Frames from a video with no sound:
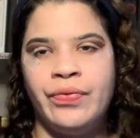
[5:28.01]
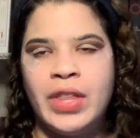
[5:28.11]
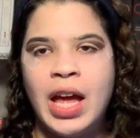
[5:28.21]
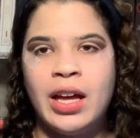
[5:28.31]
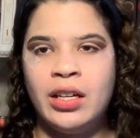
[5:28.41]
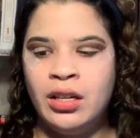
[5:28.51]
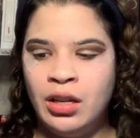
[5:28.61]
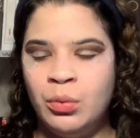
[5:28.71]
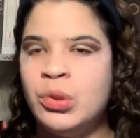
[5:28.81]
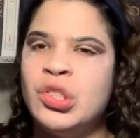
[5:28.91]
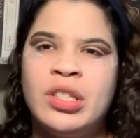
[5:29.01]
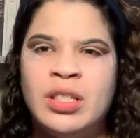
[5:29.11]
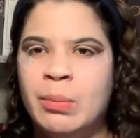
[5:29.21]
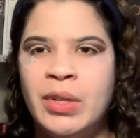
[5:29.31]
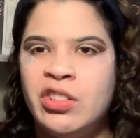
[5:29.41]
that was
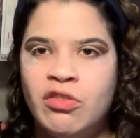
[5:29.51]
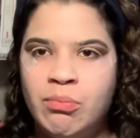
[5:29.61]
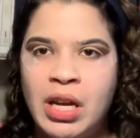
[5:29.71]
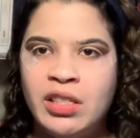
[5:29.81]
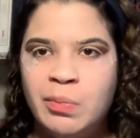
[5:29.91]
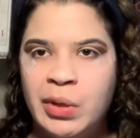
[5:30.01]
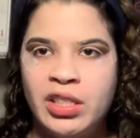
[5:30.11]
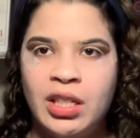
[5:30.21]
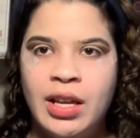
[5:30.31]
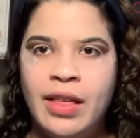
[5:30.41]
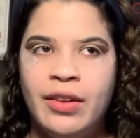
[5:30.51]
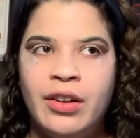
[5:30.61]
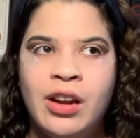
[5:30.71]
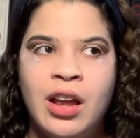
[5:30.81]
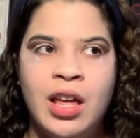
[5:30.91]
just a bunch of beds put
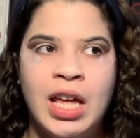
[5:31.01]
together